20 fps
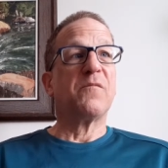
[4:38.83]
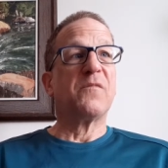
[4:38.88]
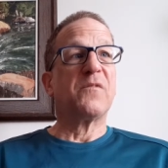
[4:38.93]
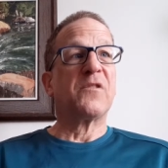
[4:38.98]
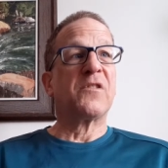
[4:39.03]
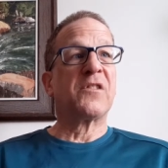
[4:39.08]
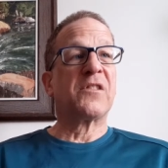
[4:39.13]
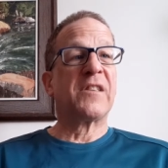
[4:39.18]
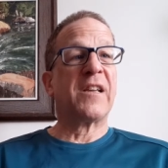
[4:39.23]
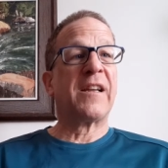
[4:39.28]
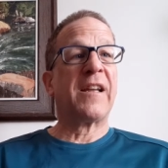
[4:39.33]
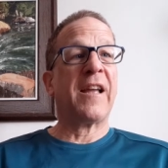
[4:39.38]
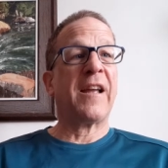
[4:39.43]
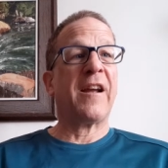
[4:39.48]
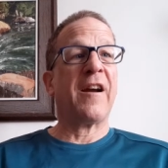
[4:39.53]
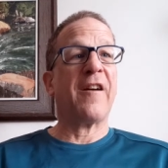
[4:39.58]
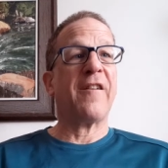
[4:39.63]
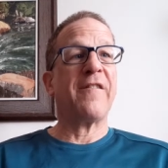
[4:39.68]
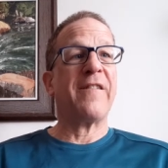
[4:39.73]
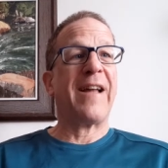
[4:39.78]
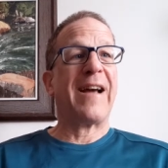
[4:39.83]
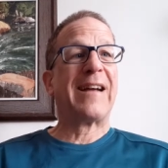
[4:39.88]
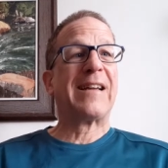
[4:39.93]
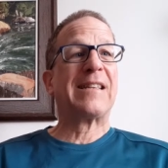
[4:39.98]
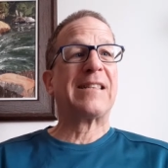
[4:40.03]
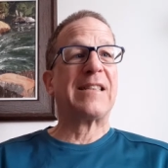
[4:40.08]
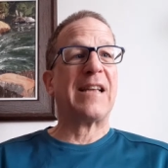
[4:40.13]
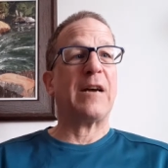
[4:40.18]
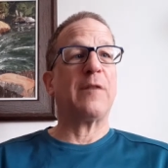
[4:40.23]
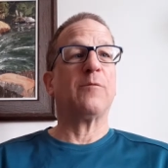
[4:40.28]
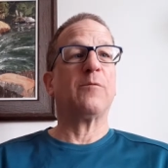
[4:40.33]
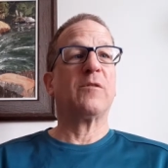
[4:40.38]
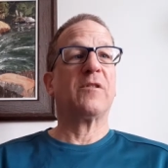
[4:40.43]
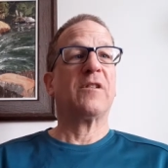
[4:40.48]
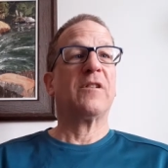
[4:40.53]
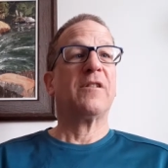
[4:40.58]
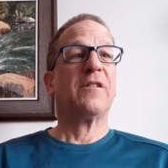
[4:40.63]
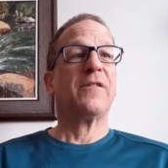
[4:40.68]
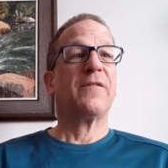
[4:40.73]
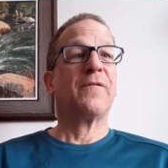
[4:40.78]
sticking our necks out
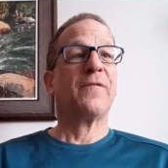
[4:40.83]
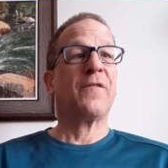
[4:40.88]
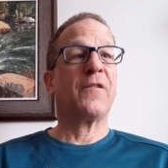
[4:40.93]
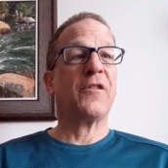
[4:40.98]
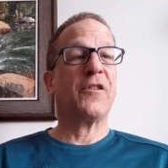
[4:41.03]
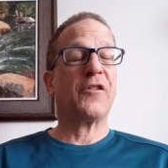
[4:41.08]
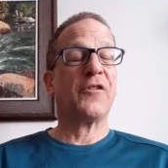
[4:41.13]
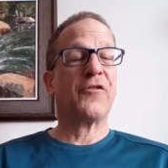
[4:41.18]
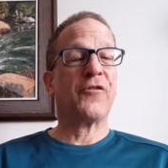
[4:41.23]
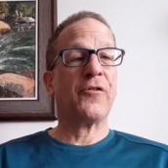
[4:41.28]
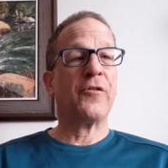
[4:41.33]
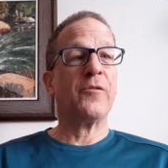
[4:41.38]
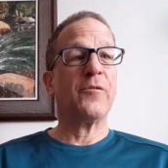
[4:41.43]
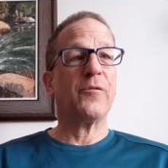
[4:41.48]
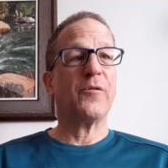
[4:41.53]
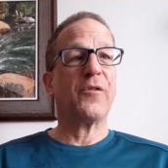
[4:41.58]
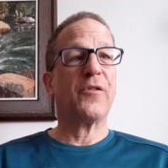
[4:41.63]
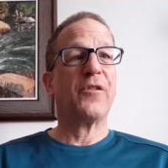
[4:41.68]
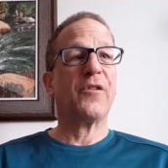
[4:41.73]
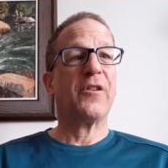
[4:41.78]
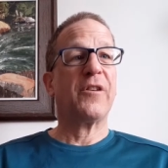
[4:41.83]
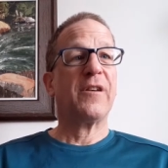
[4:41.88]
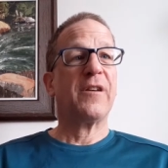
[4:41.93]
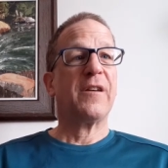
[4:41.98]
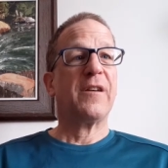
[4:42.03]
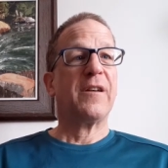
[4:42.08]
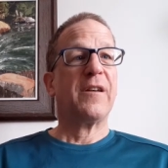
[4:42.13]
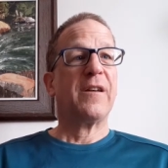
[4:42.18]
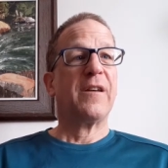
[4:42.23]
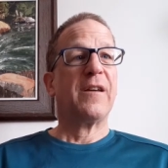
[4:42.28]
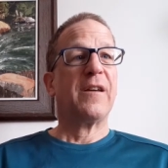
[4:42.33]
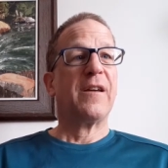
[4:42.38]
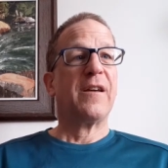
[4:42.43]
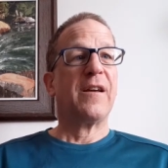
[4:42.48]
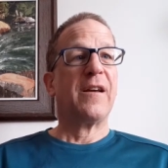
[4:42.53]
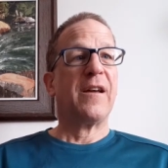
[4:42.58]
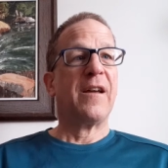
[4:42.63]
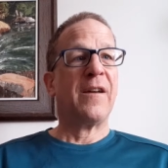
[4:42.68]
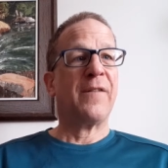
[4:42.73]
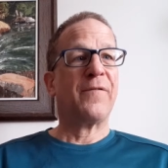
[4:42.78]
for the truth
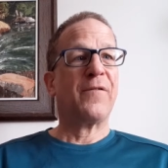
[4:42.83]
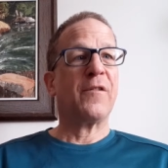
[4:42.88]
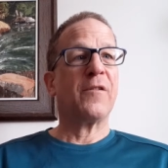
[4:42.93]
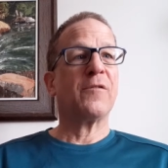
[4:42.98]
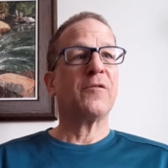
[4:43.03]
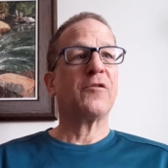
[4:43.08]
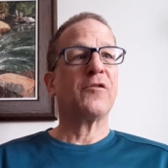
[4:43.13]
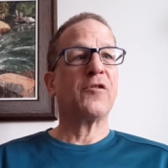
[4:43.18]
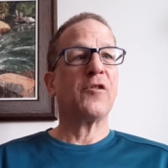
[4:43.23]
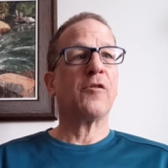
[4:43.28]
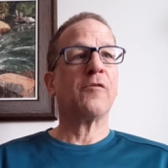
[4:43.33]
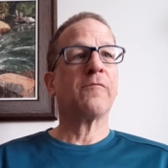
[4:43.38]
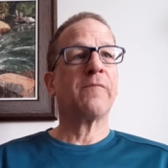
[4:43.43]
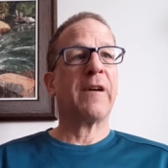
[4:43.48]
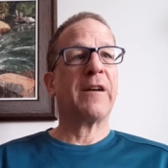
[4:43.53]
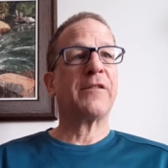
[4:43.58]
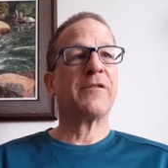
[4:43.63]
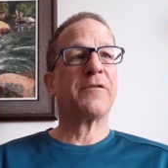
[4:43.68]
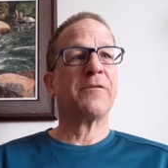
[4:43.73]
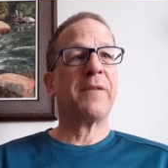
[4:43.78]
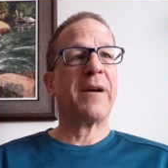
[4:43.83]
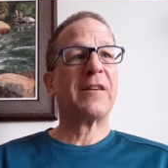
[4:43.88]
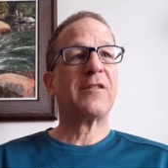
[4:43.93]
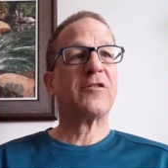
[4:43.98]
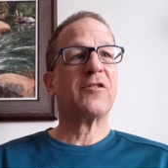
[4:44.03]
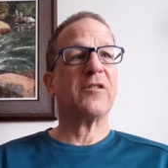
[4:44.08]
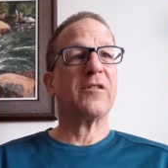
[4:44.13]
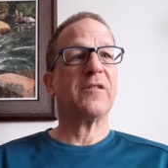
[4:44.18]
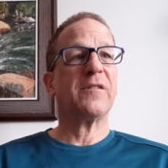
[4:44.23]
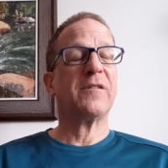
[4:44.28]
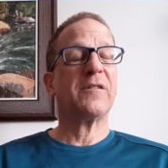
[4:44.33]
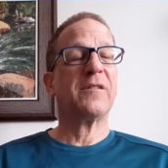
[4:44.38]
if there is no resurrection?